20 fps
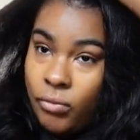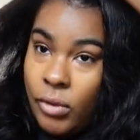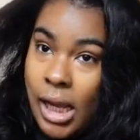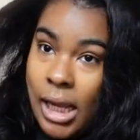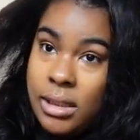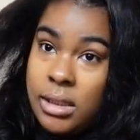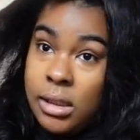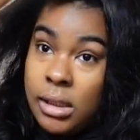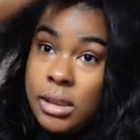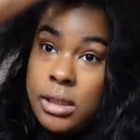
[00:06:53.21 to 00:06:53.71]

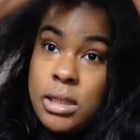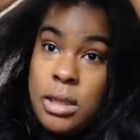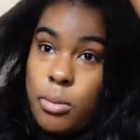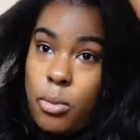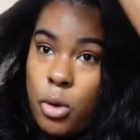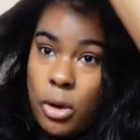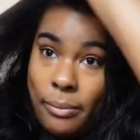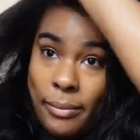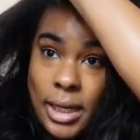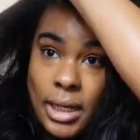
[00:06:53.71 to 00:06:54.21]
I took some
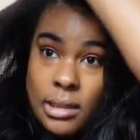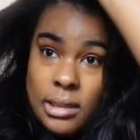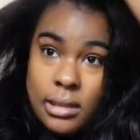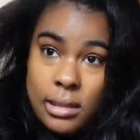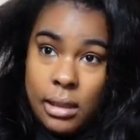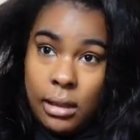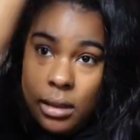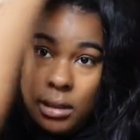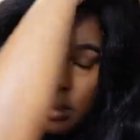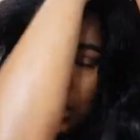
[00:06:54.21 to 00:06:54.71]
more
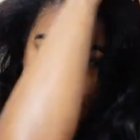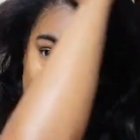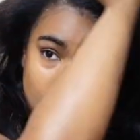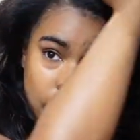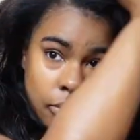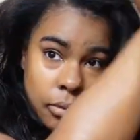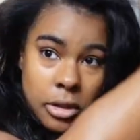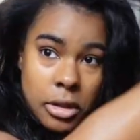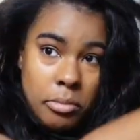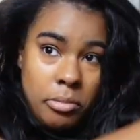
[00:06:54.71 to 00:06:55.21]
medicine because I
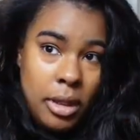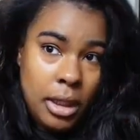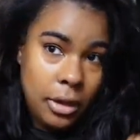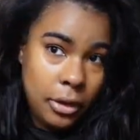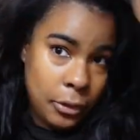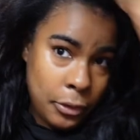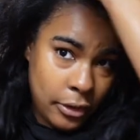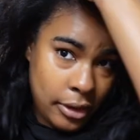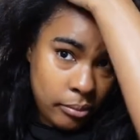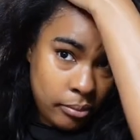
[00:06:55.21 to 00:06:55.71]
don't want to be
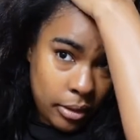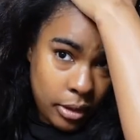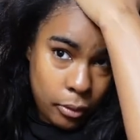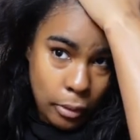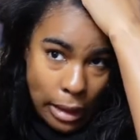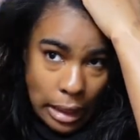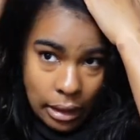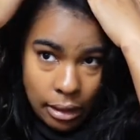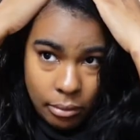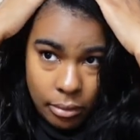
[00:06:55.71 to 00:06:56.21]
cramping
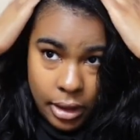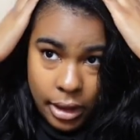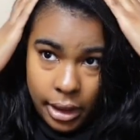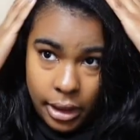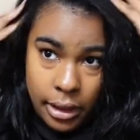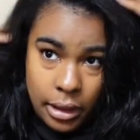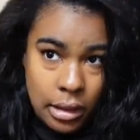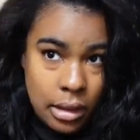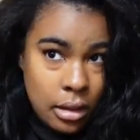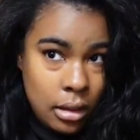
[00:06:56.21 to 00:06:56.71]
while I'm
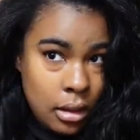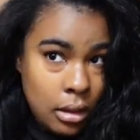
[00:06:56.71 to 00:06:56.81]
there,